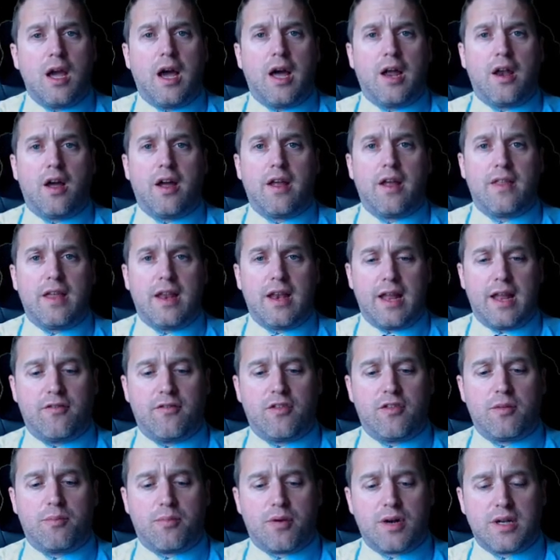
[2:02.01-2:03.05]
and I then
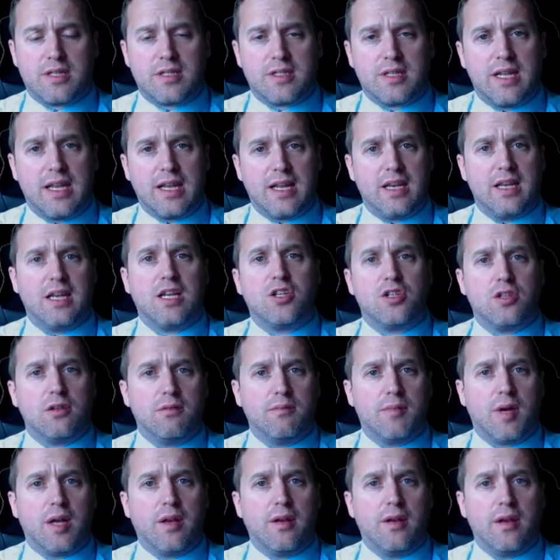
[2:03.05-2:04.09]
to press the ignition
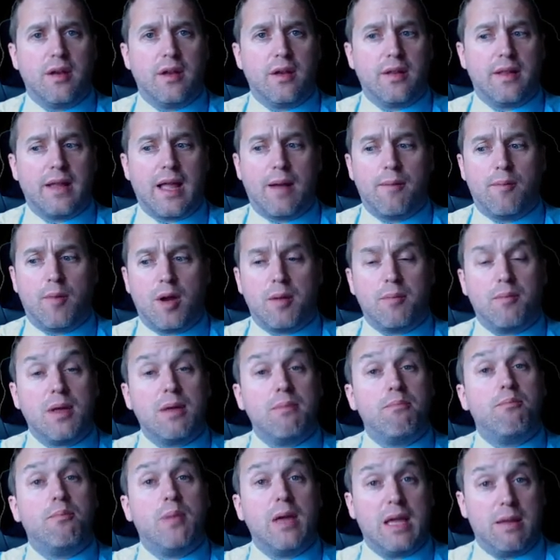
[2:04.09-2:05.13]
button, that might be
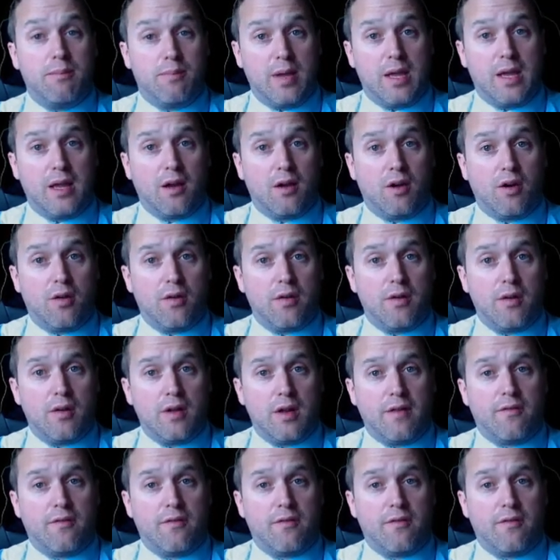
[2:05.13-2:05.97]
B being on.